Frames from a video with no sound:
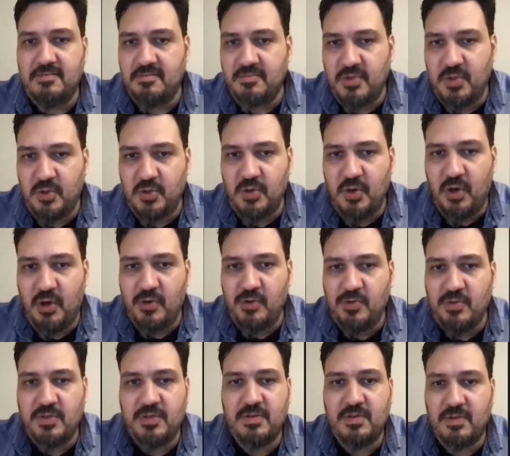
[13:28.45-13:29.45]
2
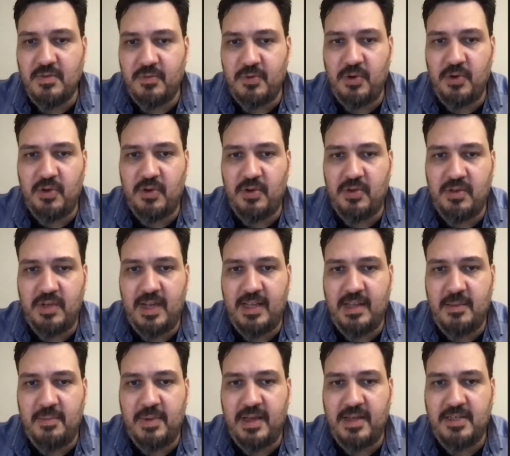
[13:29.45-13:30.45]
nodes for your
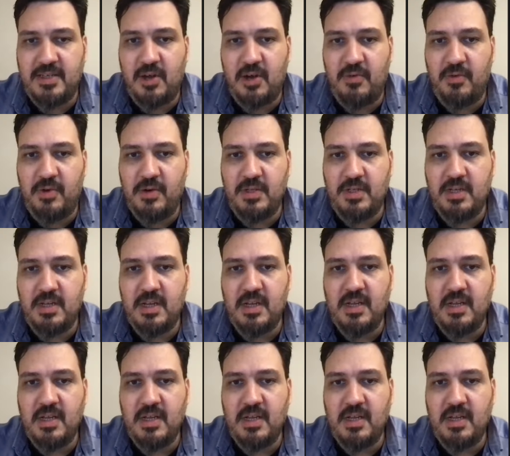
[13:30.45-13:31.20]
database servers.